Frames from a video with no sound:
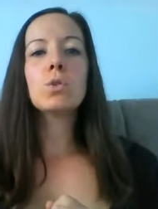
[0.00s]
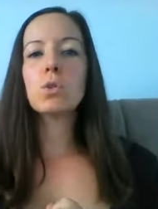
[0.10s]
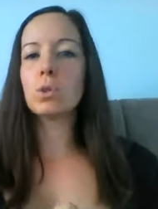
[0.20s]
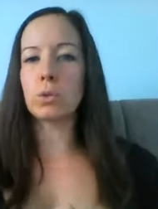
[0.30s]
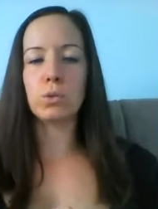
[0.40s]

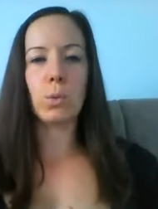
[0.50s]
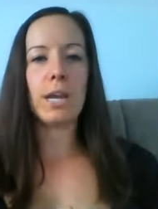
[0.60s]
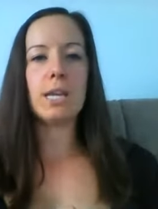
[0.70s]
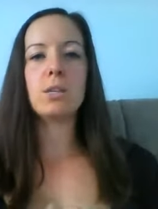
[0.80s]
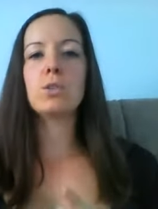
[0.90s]
to lose
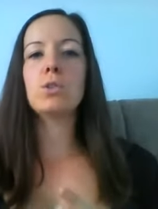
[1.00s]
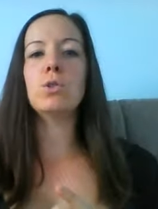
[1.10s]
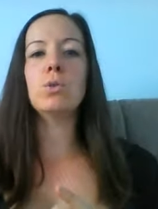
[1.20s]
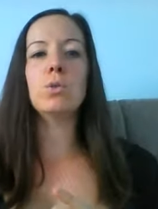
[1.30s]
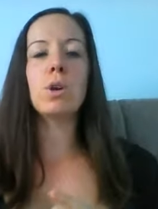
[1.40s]
weight,
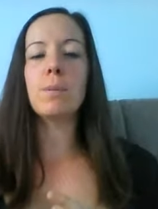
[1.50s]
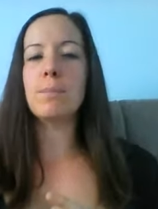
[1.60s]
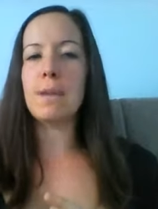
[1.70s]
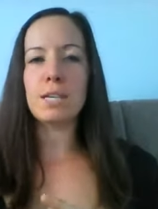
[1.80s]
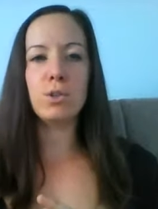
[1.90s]
to
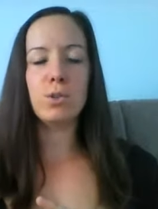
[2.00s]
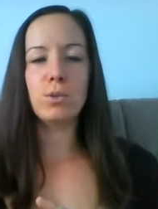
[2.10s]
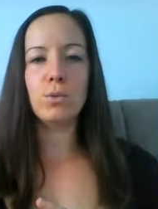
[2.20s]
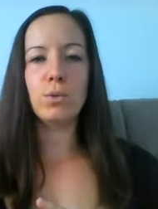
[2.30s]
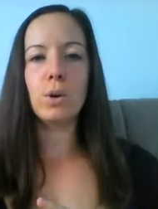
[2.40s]
commit
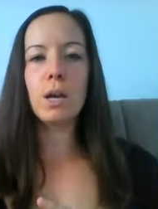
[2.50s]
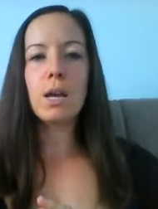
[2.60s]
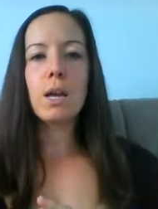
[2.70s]
to